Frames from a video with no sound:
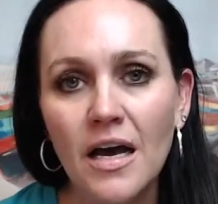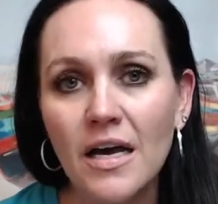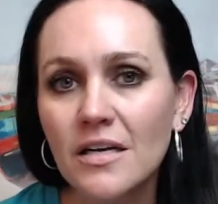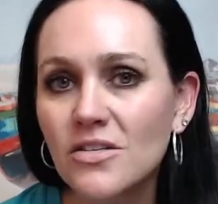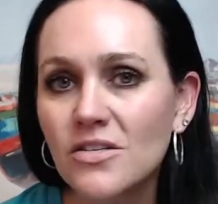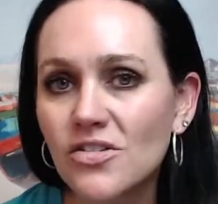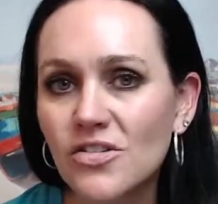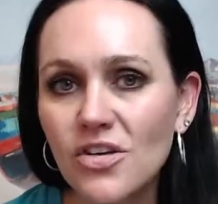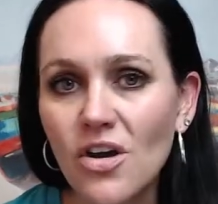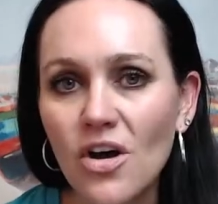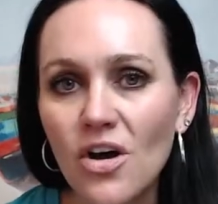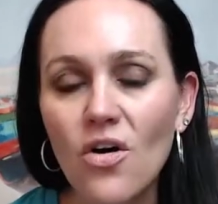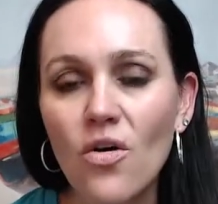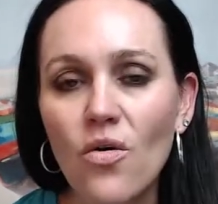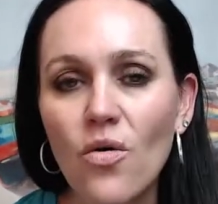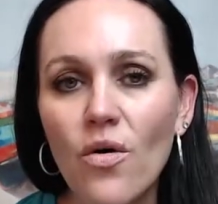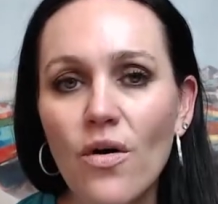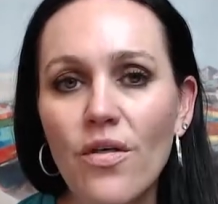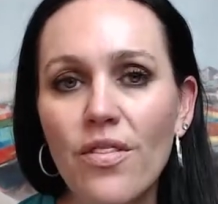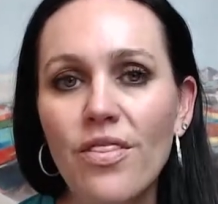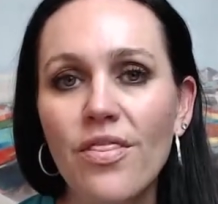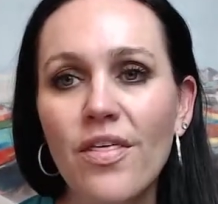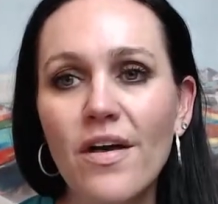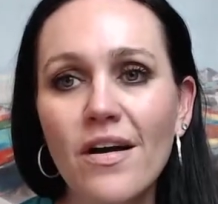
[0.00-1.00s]

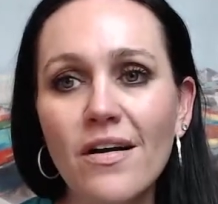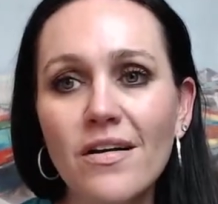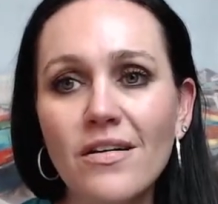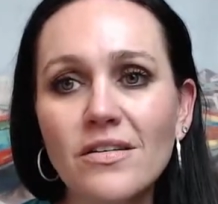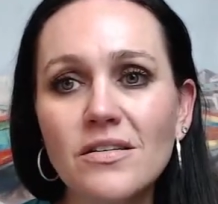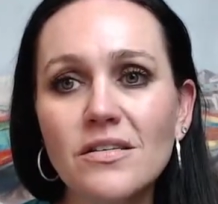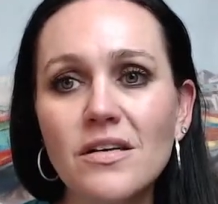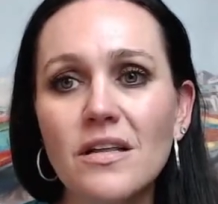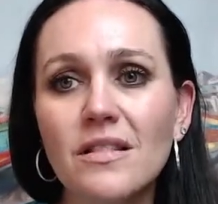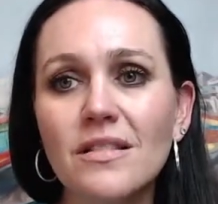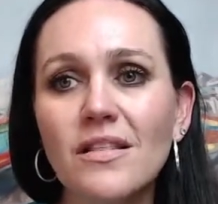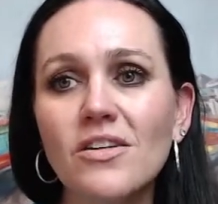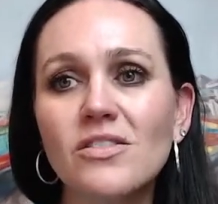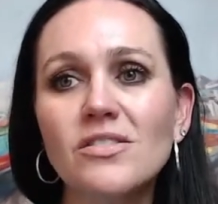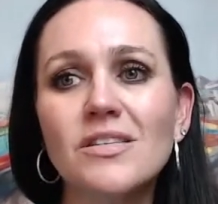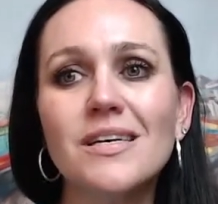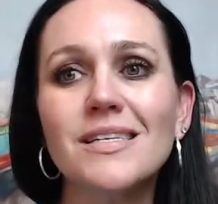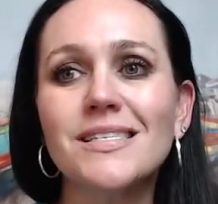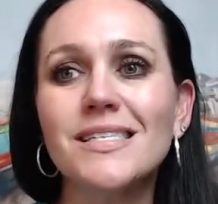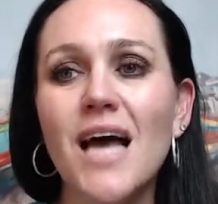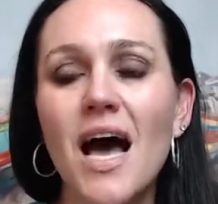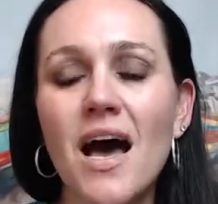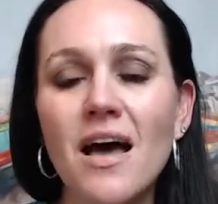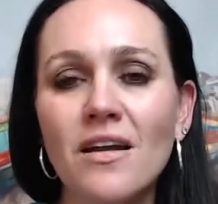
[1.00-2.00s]
So there's
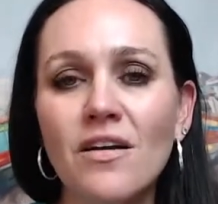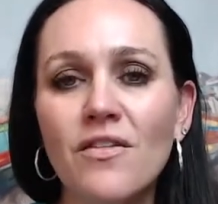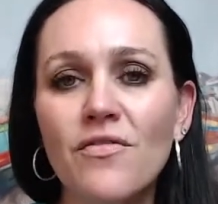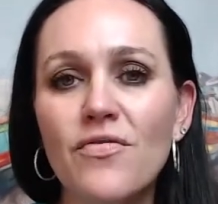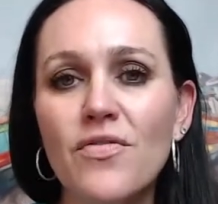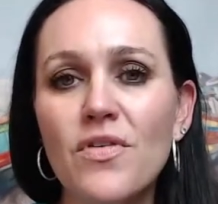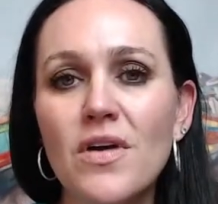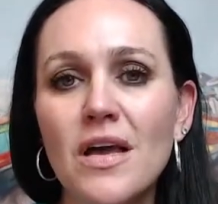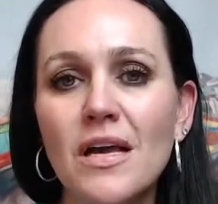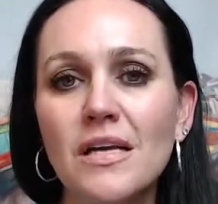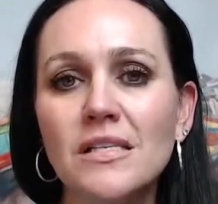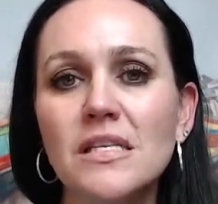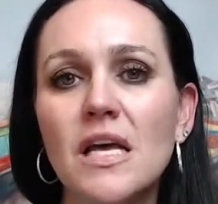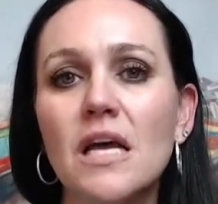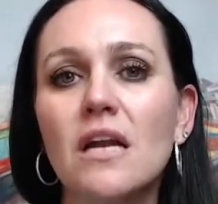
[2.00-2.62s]
a ton of things,